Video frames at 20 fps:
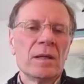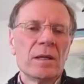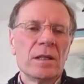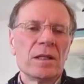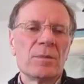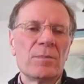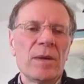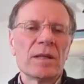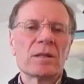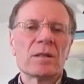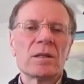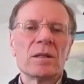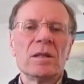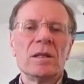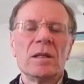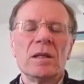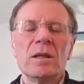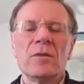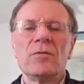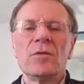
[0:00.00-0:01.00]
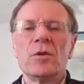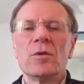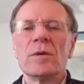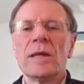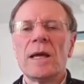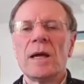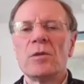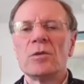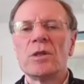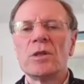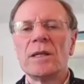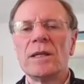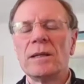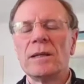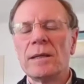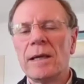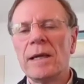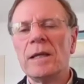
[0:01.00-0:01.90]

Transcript: especially if you're allowing